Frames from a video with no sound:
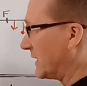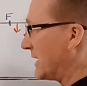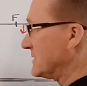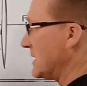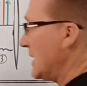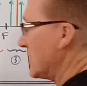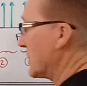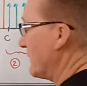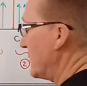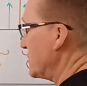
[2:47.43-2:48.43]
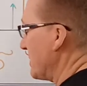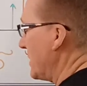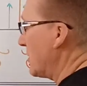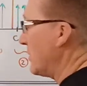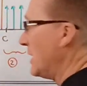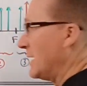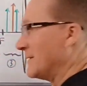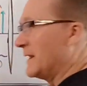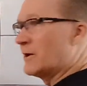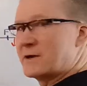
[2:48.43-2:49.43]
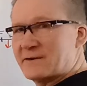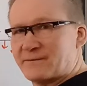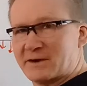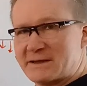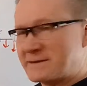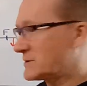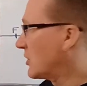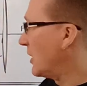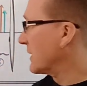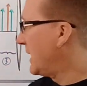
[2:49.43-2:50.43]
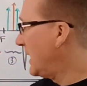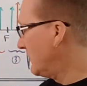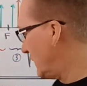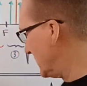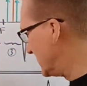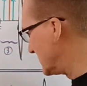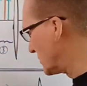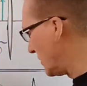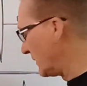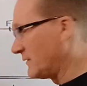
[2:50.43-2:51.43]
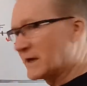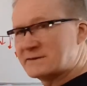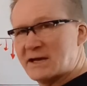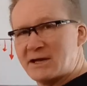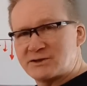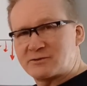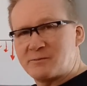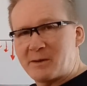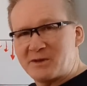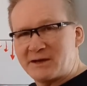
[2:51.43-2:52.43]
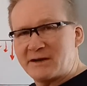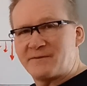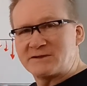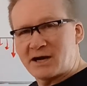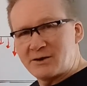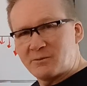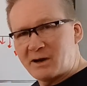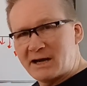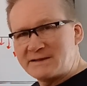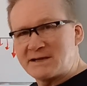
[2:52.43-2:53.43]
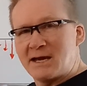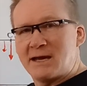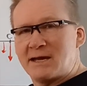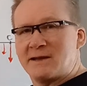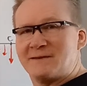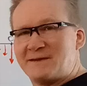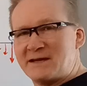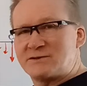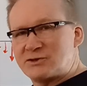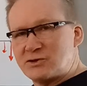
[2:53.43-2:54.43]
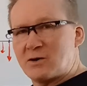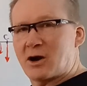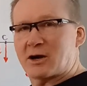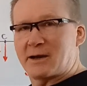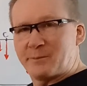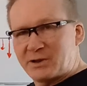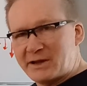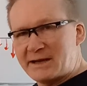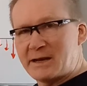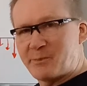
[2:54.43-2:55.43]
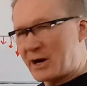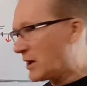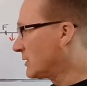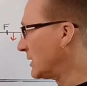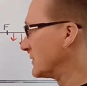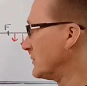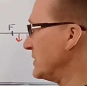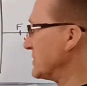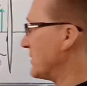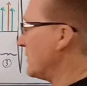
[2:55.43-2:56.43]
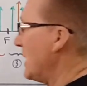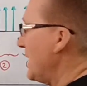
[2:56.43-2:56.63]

lens, converging mirror. They are different. This is concave, this is convex. Just remember the difference. Otherwise, these two are completely parallel to each other,